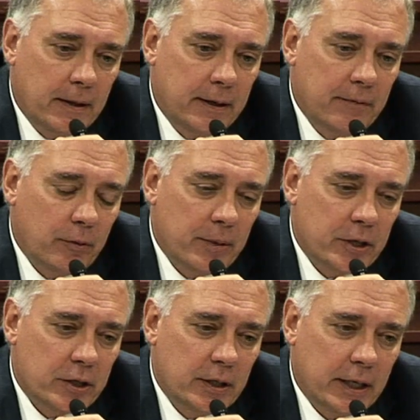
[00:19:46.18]
the
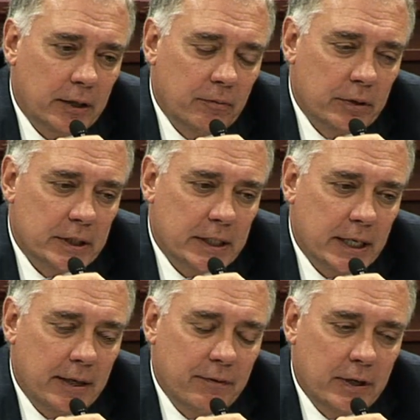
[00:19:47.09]
information that you've
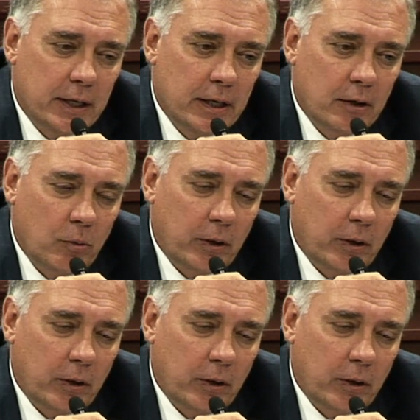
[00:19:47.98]
received and the